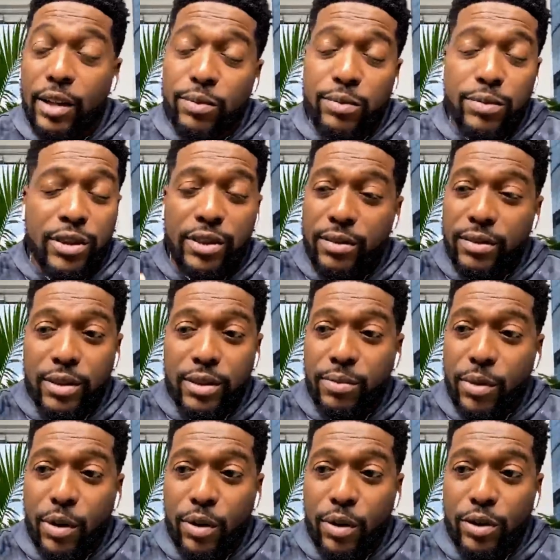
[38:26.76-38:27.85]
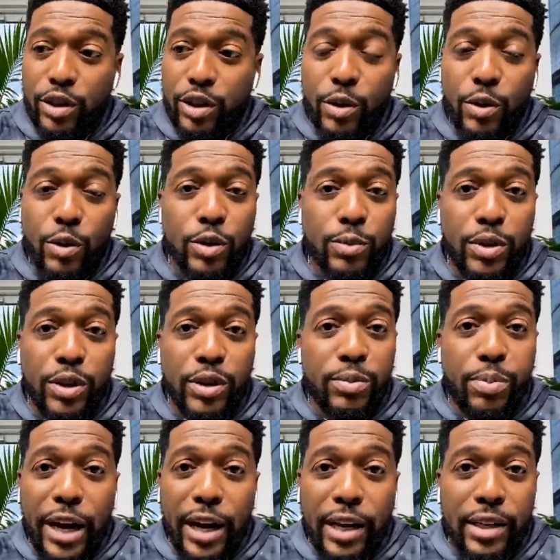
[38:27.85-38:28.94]
He was on shows,
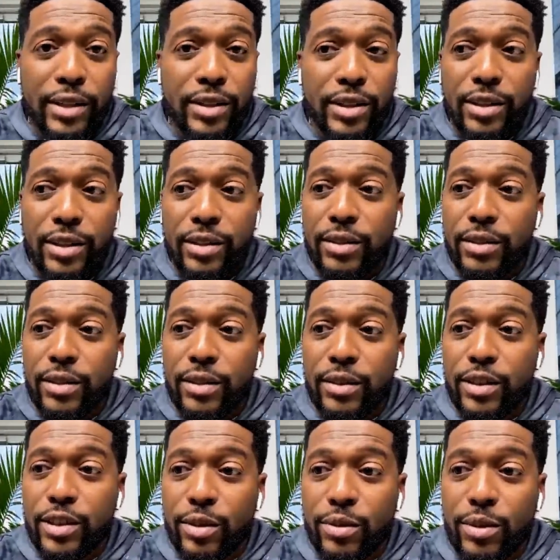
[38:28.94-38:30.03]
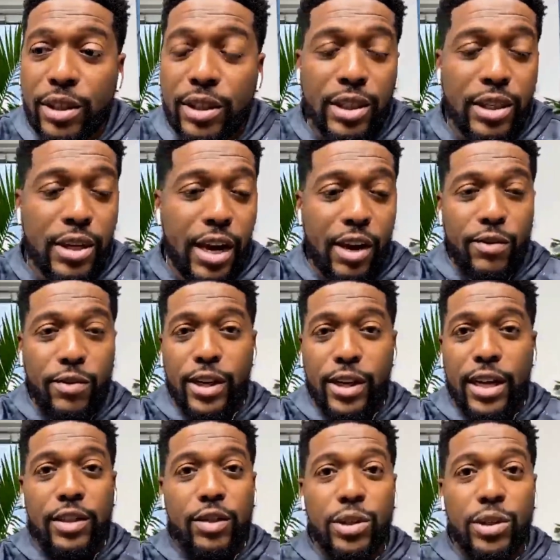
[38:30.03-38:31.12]
booked pilots and series, and now for the
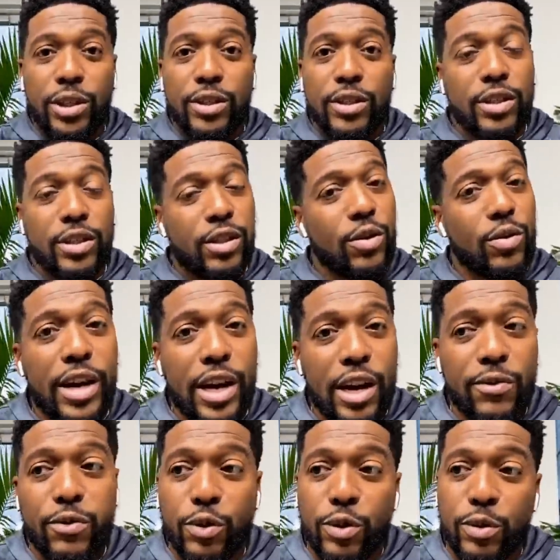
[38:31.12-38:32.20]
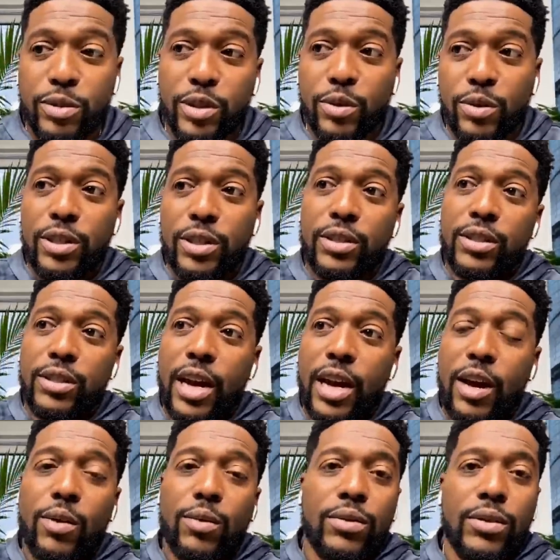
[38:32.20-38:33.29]
last three years it slowed down for him. So he's
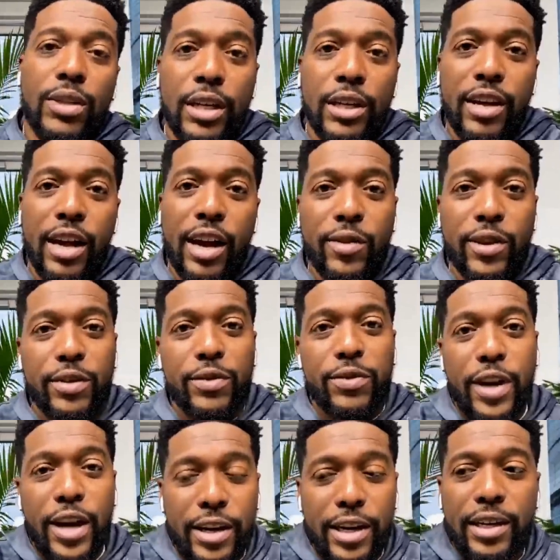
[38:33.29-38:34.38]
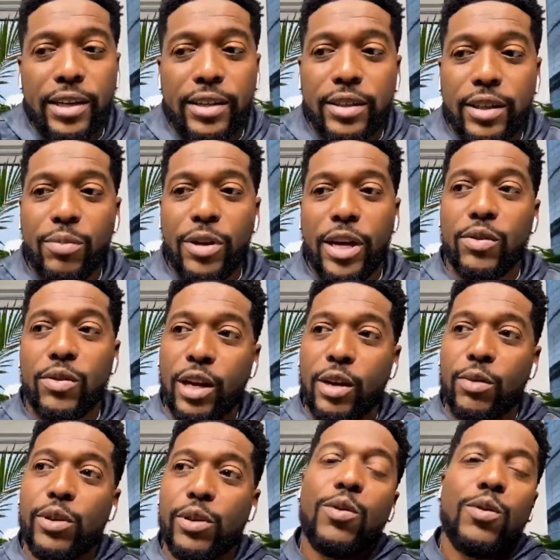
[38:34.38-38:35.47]
now diving into finance. And I'm like,
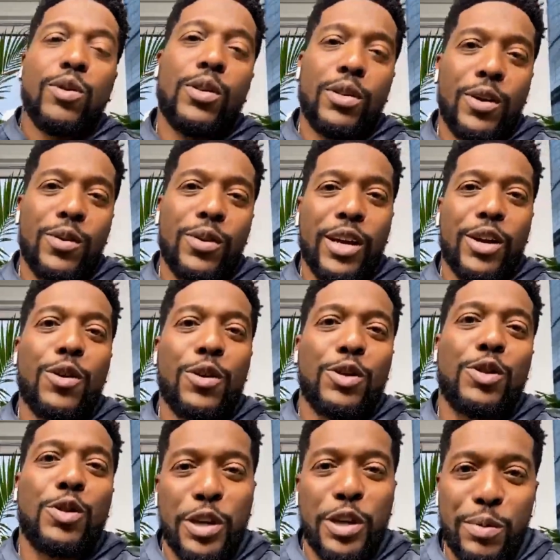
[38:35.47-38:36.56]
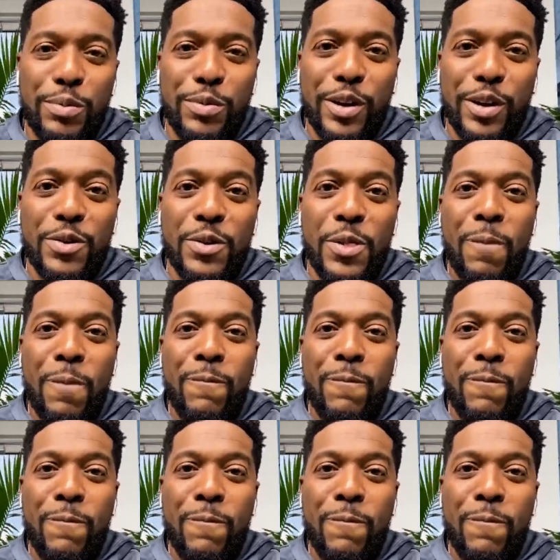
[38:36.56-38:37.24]
okay, well, don't don't let go of your dream though.